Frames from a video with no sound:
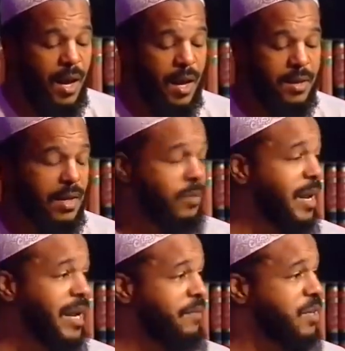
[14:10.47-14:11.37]
I said,
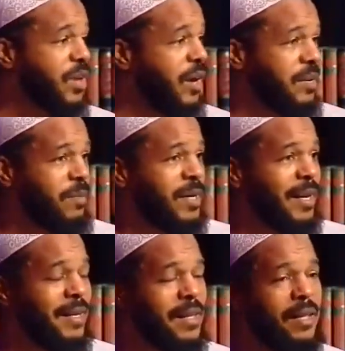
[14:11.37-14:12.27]
well, I never saw anybody
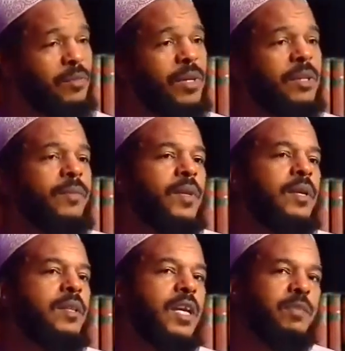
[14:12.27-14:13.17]
like that. Well,
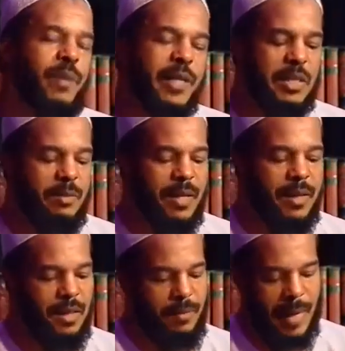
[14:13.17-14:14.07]
they explained to me
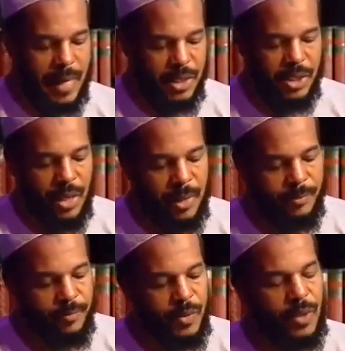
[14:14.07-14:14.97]
that in
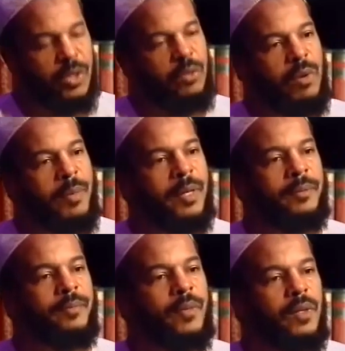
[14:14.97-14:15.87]
Malaysia, the
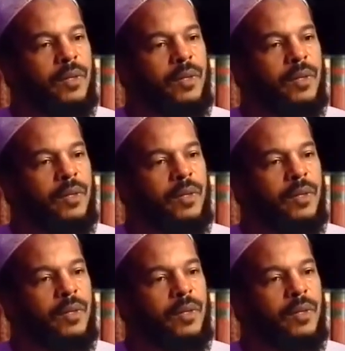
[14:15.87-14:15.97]
women